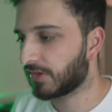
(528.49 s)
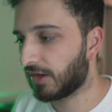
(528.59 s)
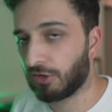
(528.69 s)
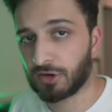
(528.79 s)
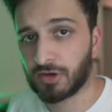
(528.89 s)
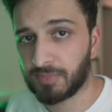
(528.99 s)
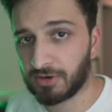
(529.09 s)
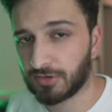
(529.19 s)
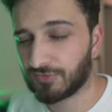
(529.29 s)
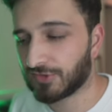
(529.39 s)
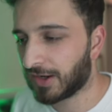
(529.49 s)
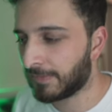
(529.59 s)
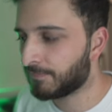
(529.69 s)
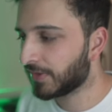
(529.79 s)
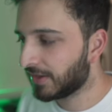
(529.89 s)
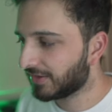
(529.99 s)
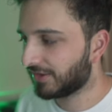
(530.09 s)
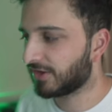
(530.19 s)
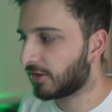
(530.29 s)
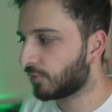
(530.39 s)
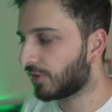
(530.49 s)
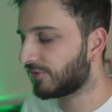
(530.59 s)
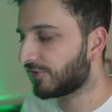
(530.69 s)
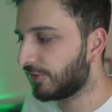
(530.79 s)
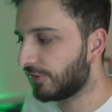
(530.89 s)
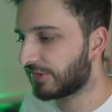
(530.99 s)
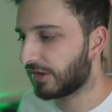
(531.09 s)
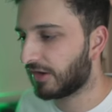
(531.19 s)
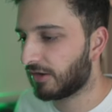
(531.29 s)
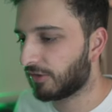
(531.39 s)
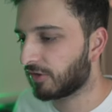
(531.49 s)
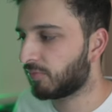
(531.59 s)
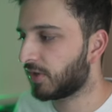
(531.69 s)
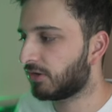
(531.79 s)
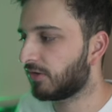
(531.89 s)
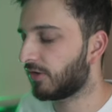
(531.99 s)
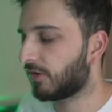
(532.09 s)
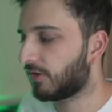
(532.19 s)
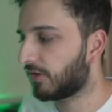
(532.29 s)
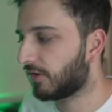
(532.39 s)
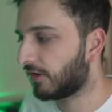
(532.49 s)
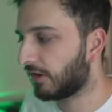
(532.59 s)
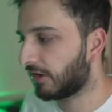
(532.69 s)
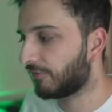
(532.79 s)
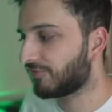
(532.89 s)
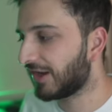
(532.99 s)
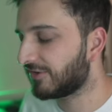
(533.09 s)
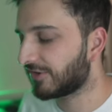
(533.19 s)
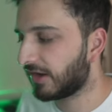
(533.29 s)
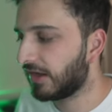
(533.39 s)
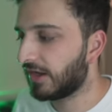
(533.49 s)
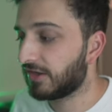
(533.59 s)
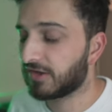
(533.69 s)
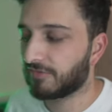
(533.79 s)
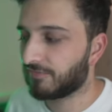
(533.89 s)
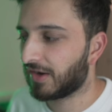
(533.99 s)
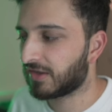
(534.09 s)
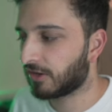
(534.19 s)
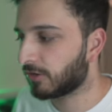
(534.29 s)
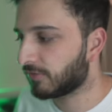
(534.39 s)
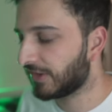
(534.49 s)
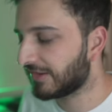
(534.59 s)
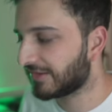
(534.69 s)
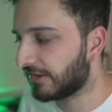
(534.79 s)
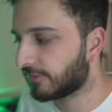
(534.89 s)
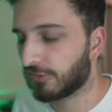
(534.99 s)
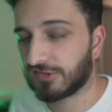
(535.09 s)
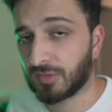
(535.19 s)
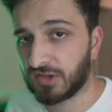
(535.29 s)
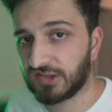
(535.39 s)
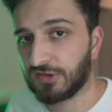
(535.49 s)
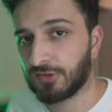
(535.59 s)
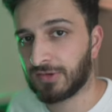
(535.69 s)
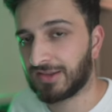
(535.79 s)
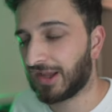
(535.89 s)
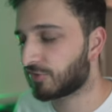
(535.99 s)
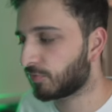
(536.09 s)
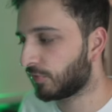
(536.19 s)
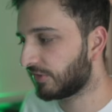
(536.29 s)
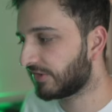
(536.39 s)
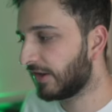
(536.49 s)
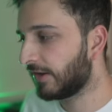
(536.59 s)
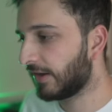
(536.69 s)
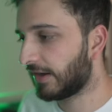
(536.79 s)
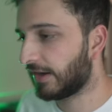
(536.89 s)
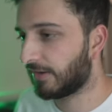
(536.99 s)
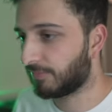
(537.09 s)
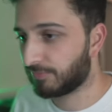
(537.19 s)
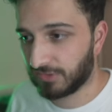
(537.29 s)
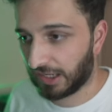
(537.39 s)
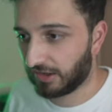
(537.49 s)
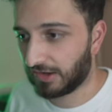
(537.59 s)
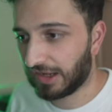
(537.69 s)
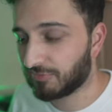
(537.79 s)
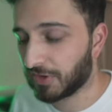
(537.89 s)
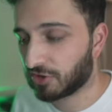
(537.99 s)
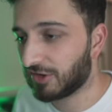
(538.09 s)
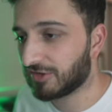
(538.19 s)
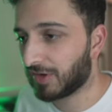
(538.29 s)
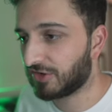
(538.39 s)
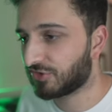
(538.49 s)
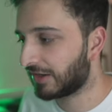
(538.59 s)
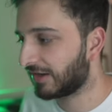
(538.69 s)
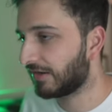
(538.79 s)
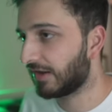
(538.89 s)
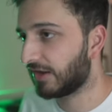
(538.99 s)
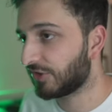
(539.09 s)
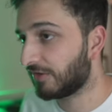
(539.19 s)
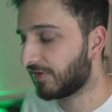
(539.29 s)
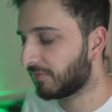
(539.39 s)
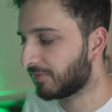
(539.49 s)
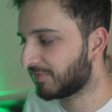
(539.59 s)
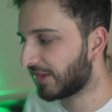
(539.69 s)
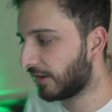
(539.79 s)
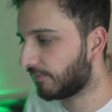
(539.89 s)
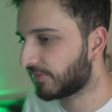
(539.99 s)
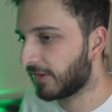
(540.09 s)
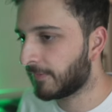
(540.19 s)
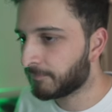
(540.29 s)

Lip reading: a longer period of time, then you're going to want to use a longer period of data, and you can find a lot of this data on some of the Dune dashboards that have been created by Chainflip themselves.